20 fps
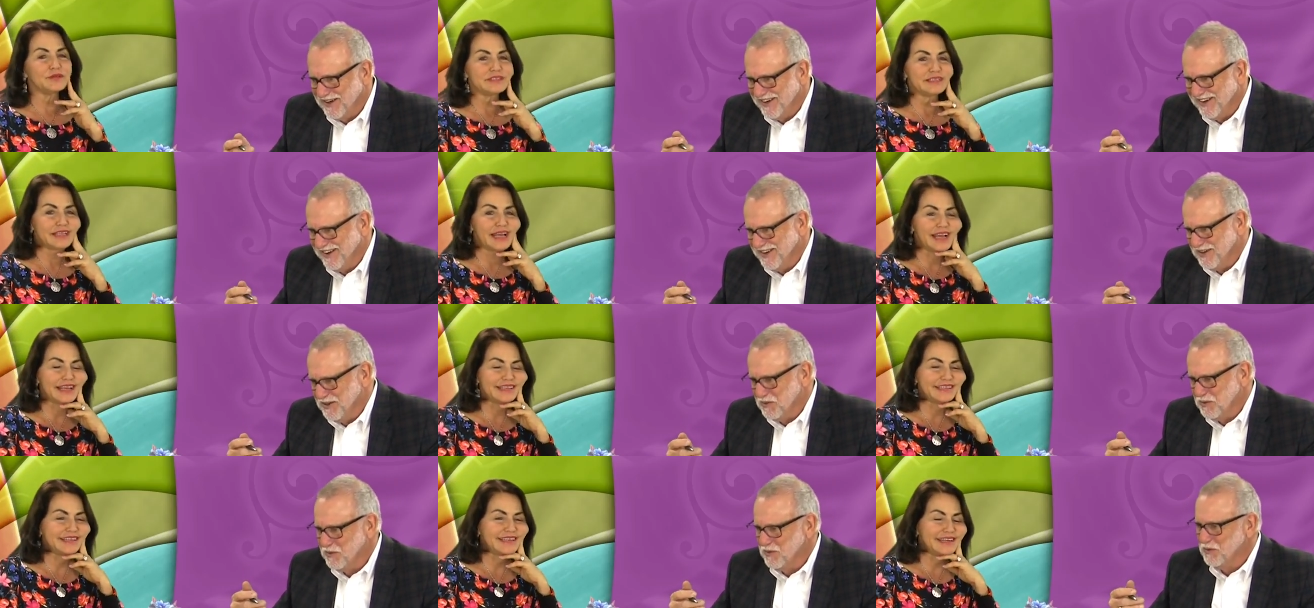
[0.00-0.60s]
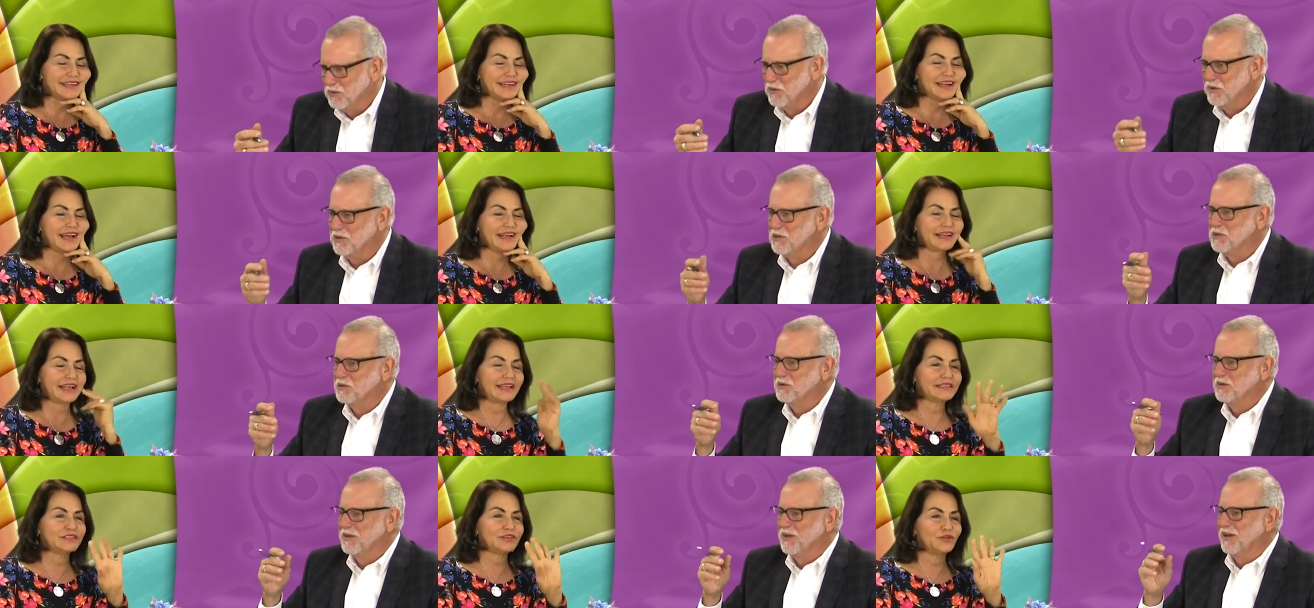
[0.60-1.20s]
Speaker 1: was the ICD 9.
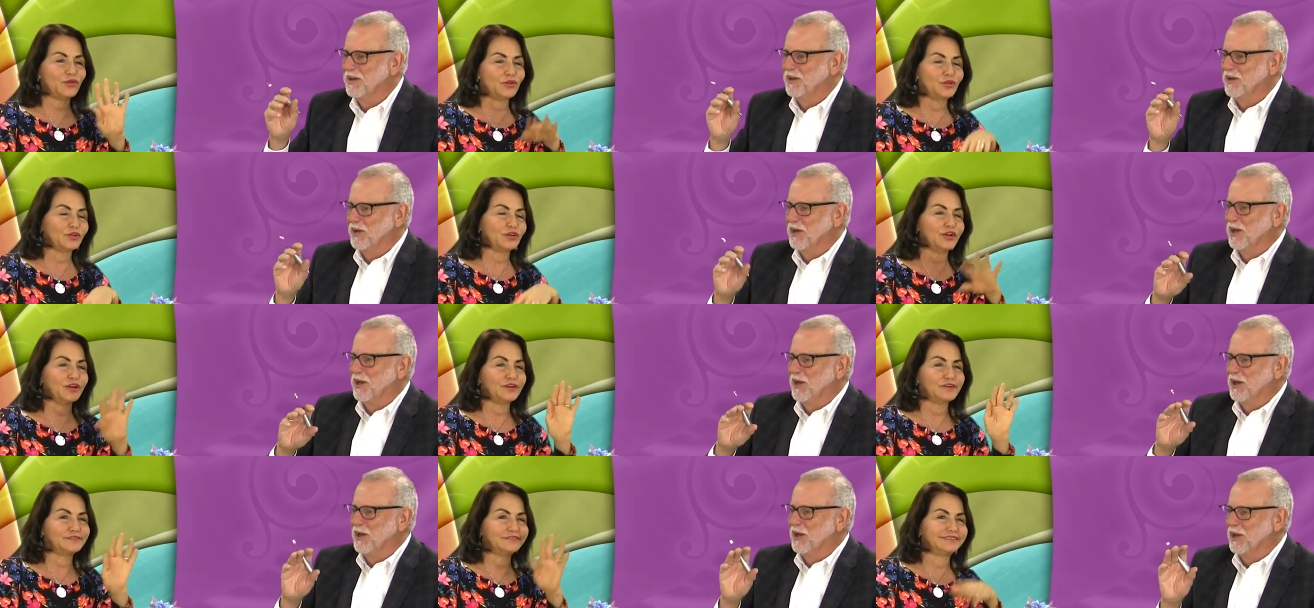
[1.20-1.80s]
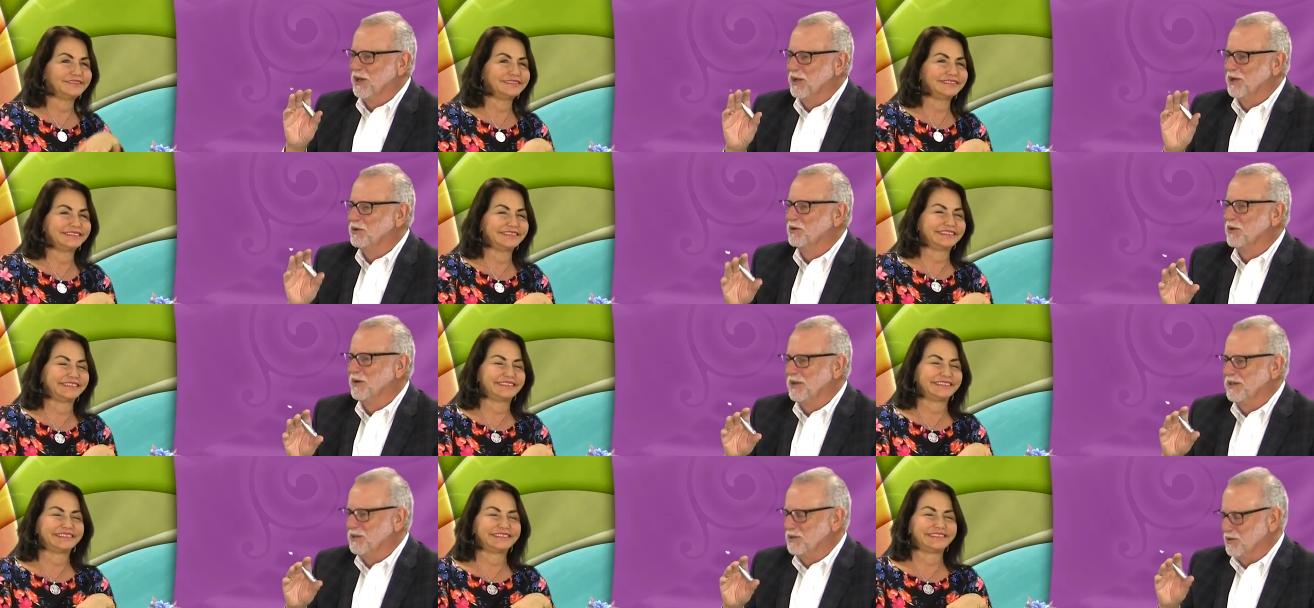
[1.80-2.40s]
That's an old code.
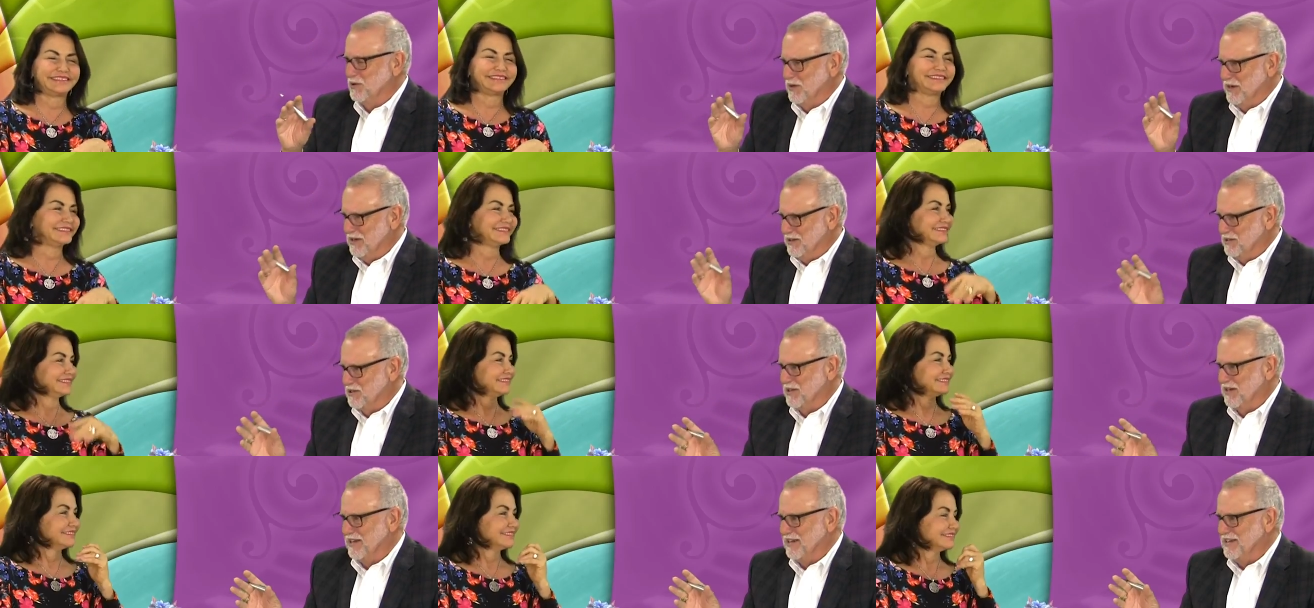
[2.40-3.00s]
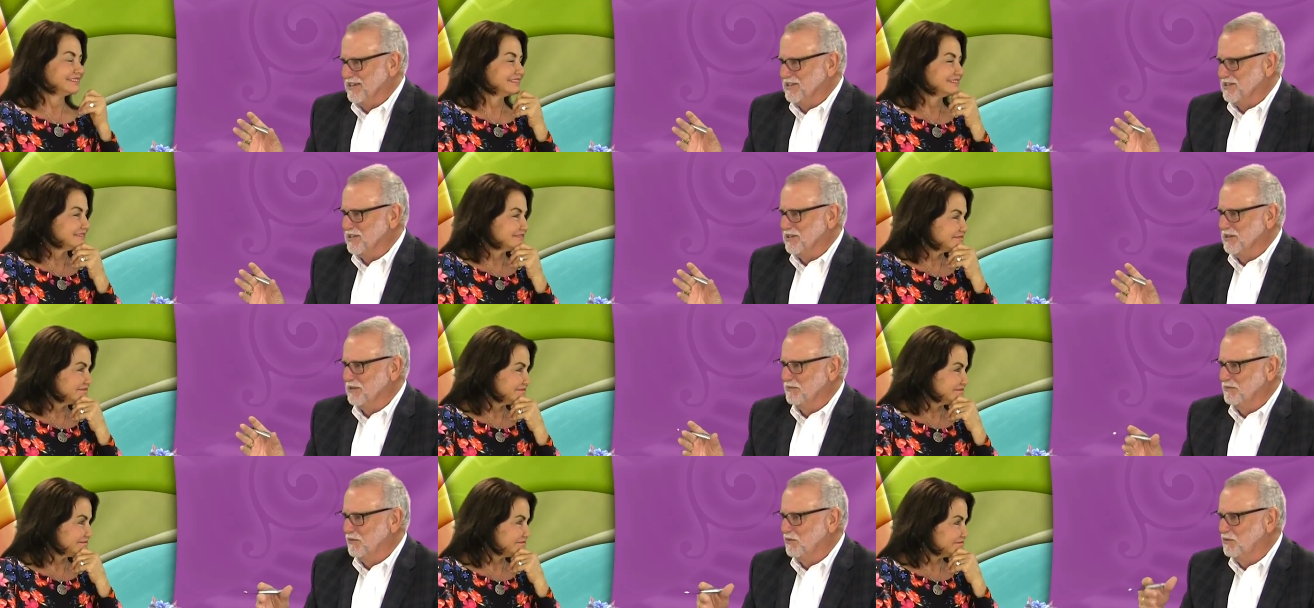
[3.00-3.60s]
Speaker 2: Literally translates
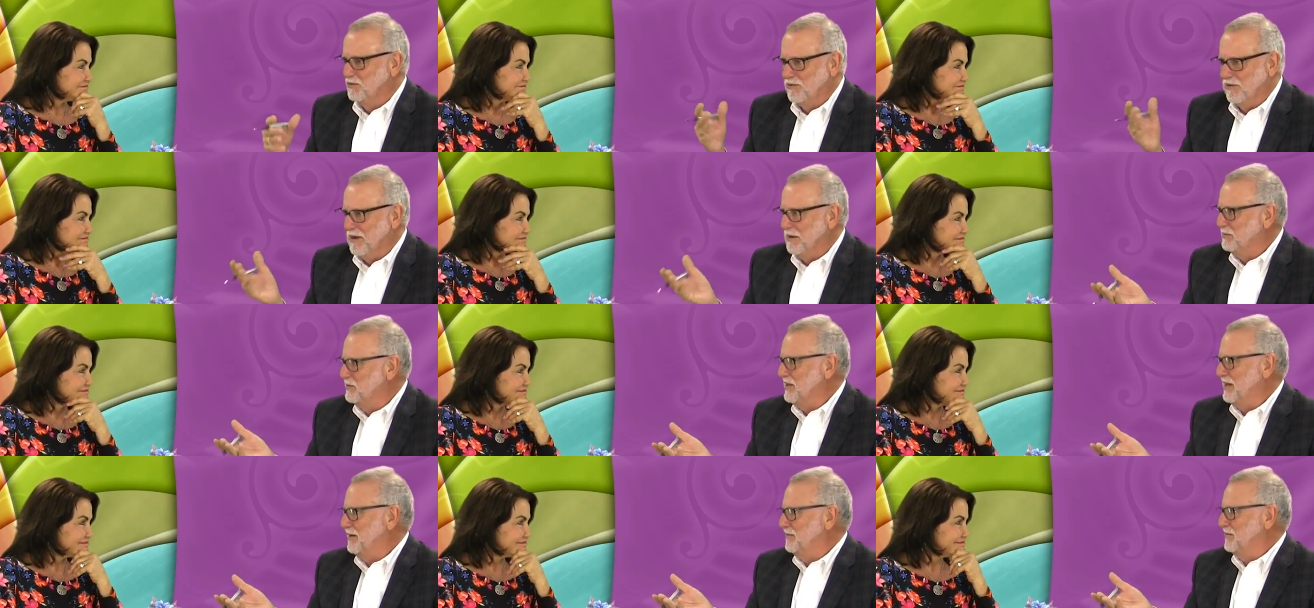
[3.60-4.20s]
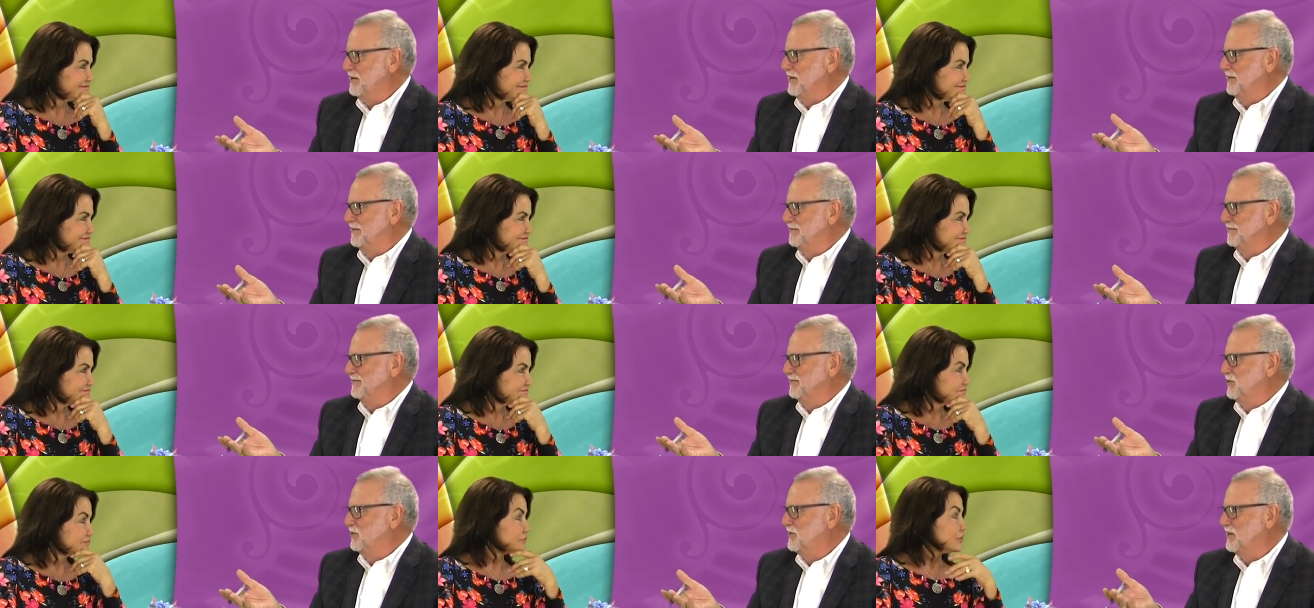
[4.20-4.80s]
crap's happening,
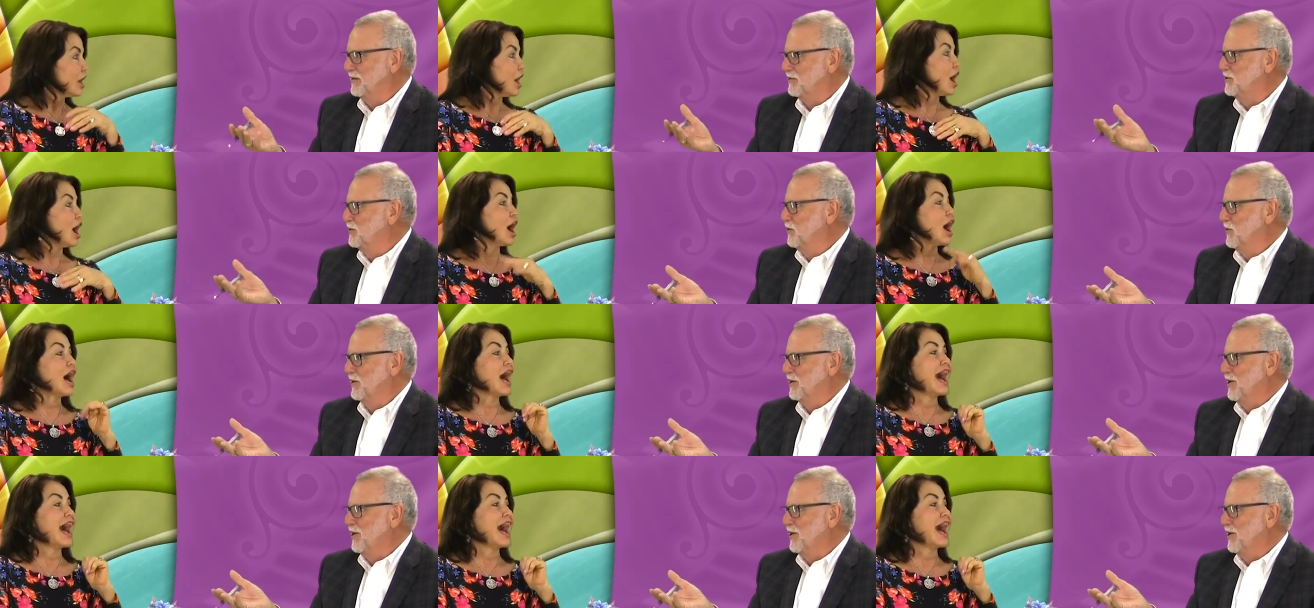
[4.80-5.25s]
stuff's going